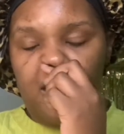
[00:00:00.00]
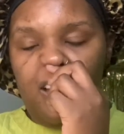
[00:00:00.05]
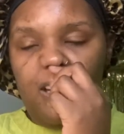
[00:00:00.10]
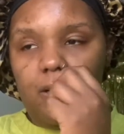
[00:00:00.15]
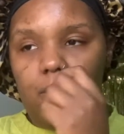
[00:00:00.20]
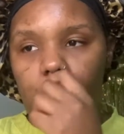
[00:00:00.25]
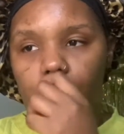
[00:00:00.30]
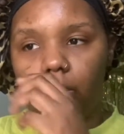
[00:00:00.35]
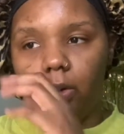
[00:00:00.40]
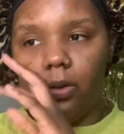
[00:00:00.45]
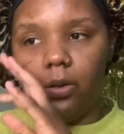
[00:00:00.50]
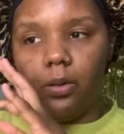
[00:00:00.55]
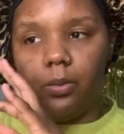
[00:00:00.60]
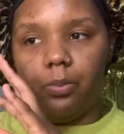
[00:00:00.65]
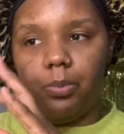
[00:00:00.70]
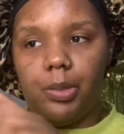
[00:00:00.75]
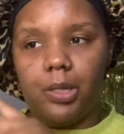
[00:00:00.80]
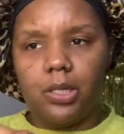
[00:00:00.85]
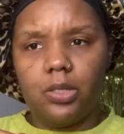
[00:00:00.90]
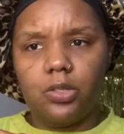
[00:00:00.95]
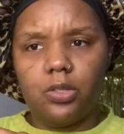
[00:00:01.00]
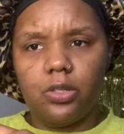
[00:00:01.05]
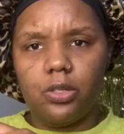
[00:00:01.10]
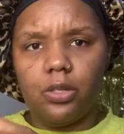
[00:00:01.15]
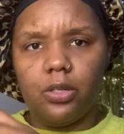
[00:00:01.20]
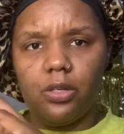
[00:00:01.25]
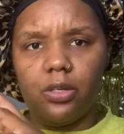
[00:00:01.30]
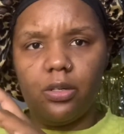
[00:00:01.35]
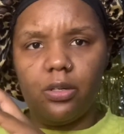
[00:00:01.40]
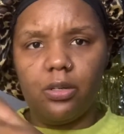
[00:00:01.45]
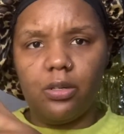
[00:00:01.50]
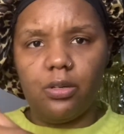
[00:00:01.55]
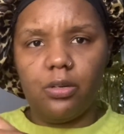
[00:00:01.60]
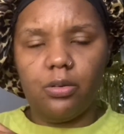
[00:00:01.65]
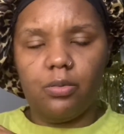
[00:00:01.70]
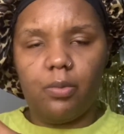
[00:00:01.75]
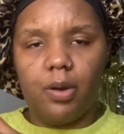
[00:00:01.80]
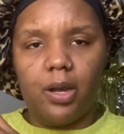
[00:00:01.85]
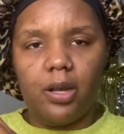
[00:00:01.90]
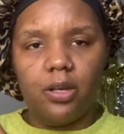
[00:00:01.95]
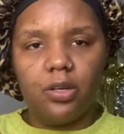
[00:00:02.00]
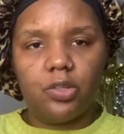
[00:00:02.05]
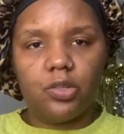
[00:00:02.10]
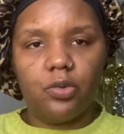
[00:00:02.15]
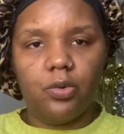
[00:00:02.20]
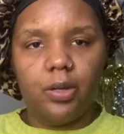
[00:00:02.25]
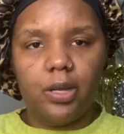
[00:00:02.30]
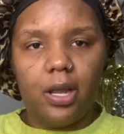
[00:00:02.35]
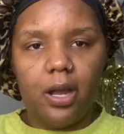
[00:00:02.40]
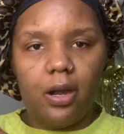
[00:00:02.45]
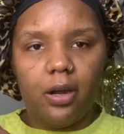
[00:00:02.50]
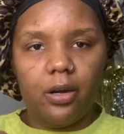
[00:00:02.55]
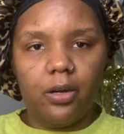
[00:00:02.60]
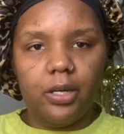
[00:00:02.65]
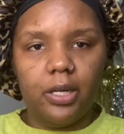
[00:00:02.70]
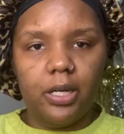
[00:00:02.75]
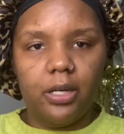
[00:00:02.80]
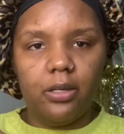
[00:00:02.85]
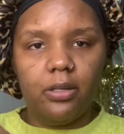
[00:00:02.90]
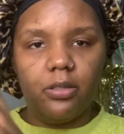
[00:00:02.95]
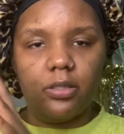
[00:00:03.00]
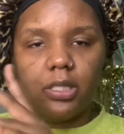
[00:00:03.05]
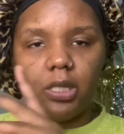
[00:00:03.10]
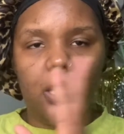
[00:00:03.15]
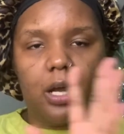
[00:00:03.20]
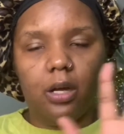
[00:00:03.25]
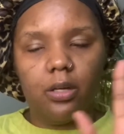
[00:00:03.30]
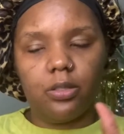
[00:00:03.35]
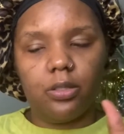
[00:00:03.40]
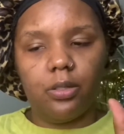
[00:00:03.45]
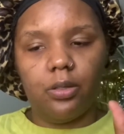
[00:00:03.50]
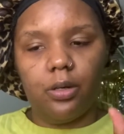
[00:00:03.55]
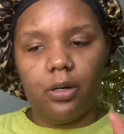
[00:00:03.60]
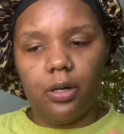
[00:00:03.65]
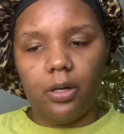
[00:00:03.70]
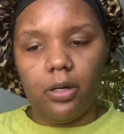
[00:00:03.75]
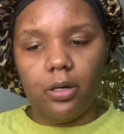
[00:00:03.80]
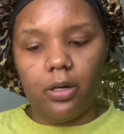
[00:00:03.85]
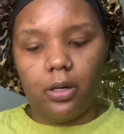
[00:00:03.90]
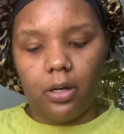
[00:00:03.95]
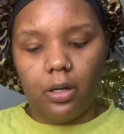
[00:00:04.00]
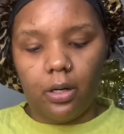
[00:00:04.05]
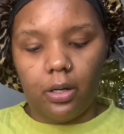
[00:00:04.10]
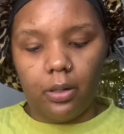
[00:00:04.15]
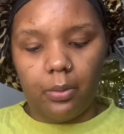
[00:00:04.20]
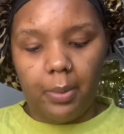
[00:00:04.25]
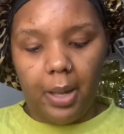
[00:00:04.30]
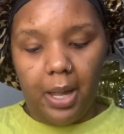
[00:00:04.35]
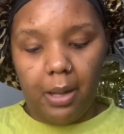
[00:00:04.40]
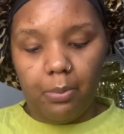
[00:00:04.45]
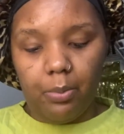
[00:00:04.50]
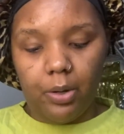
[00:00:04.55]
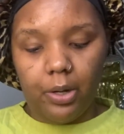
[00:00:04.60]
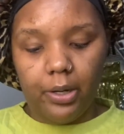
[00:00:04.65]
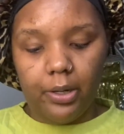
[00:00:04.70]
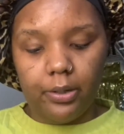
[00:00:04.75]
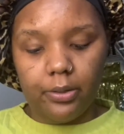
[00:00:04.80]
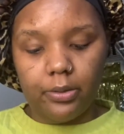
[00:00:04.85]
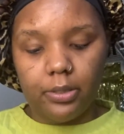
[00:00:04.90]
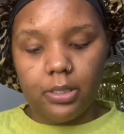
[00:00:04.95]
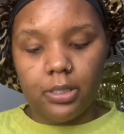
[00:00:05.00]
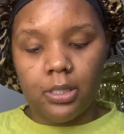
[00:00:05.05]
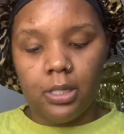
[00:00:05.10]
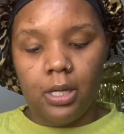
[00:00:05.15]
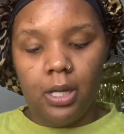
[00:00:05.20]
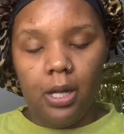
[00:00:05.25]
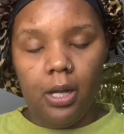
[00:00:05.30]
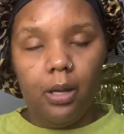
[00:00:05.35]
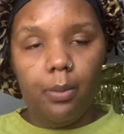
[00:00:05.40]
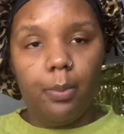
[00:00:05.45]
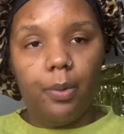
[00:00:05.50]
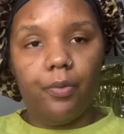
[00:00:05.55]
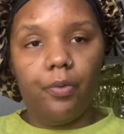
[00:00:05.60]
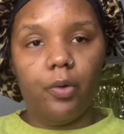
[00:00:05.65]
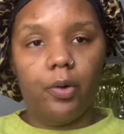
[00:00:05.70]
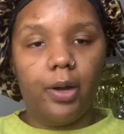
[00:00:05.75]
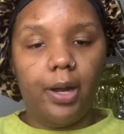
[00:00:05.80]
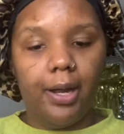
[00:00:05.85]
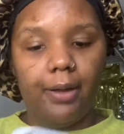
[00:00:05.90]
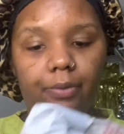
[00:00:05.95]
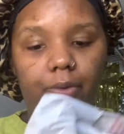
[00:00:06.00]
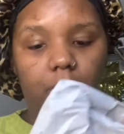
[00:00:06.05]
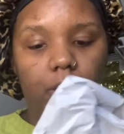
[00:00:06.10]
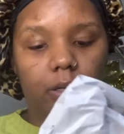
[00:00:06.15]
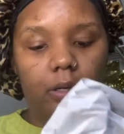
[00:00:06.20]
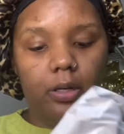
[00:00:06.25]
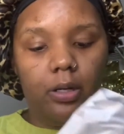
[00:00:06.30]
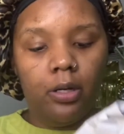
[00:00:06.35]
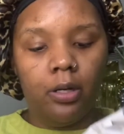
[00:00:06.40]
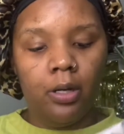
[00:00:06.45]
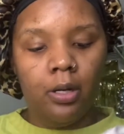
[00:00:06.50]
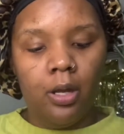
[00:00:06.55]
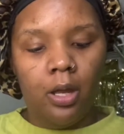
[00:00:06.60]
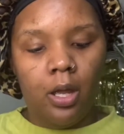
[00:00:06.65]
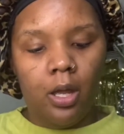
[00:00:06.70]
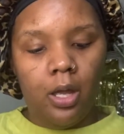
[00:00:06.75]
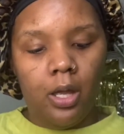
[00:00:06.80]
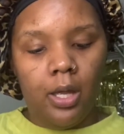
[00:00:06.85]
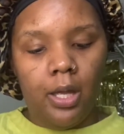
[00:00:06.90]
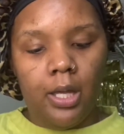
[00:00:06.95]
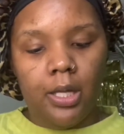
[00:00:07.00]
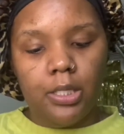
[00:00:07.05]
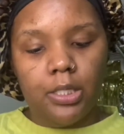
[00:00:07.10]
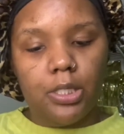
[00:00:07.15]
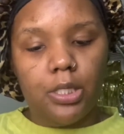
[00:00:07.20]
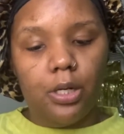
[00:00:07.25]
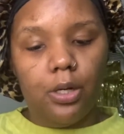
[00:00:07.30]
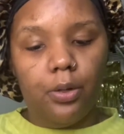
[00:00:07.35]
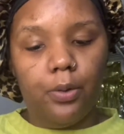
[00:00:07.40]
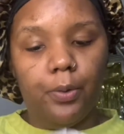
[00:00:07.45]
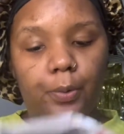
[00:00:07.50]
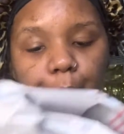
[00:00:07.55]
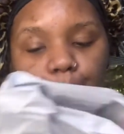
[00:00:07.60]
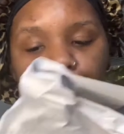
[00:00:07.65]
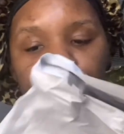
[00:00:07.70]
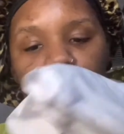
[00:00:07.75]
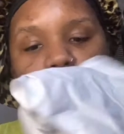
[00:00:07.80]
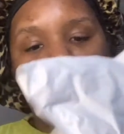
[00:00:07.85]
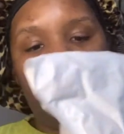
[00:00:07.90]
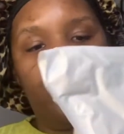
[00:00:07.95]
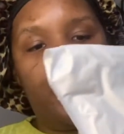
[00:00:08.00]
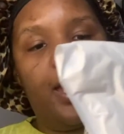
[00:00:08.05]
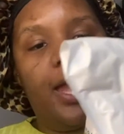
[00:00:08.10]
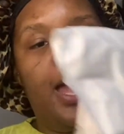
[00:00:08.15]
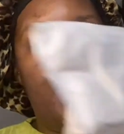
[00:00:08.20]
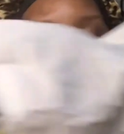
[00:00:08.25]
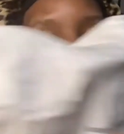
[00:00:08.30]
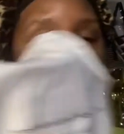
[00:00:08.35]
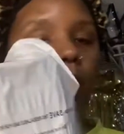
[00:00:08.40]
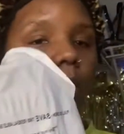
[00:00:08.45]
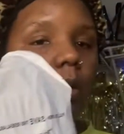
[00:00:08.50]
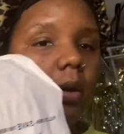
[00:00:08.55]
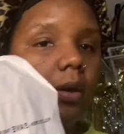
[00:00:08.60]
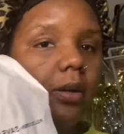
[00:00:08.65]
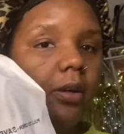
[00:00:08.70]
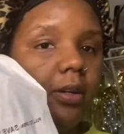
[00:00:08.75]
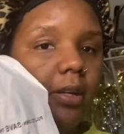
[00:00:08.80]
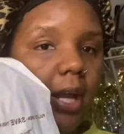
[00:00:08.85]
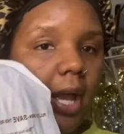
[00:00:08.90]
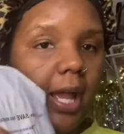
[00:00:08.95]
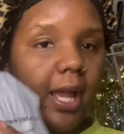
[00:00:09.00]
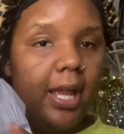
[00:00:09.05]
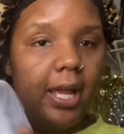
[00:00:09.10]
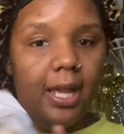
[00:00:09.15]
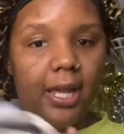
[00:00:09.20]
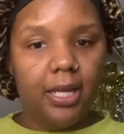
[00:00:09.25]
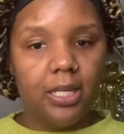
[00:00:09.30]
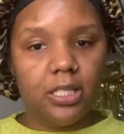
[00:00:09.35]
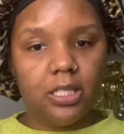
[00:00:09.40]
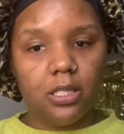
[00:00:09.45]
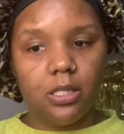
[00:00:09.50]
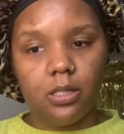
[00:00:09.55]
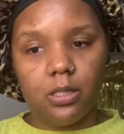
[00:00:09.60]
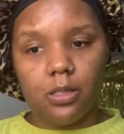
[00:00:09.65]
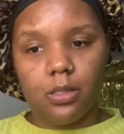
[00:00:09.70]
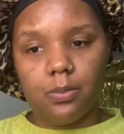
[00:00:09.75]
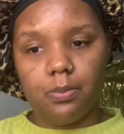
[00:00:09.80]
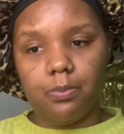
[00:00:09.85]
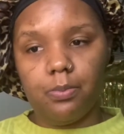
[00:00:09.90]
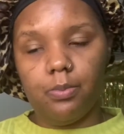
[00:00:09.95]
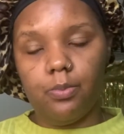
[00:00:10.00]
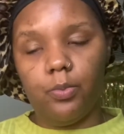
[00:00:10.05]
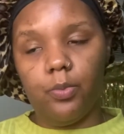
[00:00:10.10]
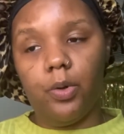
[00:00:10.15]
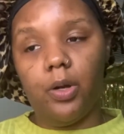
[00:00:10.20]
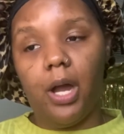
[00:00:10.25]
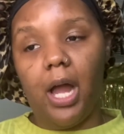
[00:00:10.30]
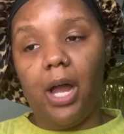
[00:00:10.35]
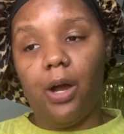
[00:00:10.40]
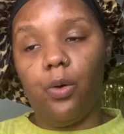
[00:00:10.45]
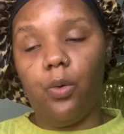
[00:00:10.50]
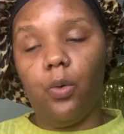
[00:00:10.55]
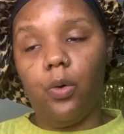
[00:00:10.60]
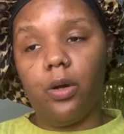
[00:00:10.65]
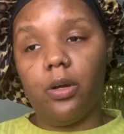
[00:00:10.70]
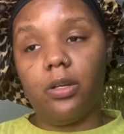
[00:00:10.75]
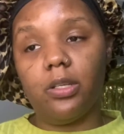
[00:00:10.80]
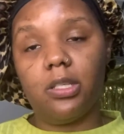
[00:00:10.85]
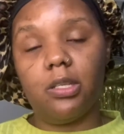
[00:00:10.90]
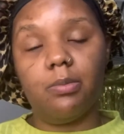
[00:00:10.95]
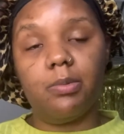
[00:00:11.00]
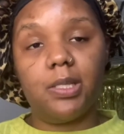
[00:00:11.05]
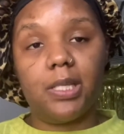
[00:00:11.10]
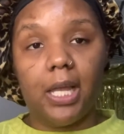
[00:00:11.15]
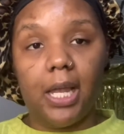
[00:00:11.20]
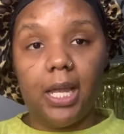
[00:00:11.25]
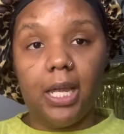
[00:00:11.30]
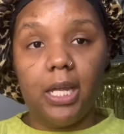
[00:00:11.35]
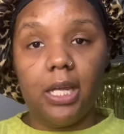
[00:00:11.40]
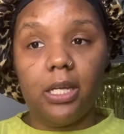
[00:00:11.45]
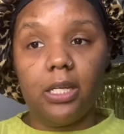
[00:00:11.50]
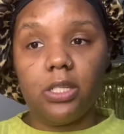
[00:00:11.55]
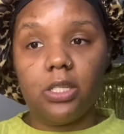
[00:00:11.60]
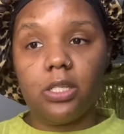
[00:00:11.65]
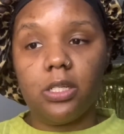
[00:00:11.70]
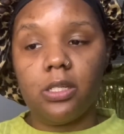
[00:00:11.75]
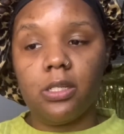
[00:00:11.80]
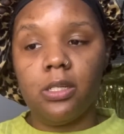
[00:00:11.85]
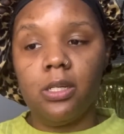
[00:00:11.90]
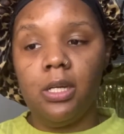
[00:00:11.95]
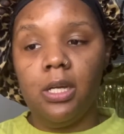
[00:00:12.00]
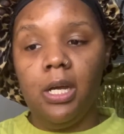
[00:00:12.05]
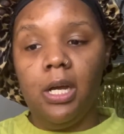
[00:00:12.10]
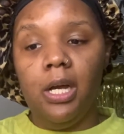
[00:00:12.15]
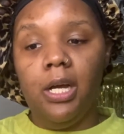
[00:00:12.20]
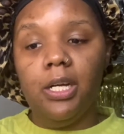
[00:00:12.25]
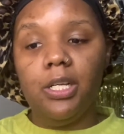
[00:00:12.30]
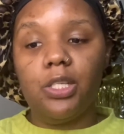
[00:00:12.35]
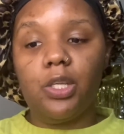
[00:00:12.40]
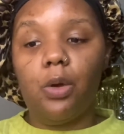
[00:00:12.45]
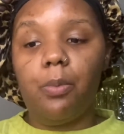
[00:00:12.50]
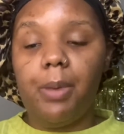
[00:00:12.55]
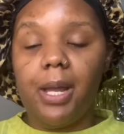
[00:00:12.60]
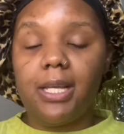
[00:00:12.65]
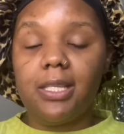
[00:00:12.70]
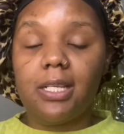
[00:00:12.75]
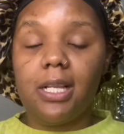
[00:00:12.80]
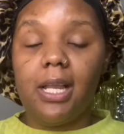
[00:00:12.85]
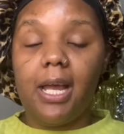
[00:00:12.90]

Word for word: or picture right here showing y'all her nails and also her um, eyebrows before and after. So I ordered a well, I ordered some sage. So basically, I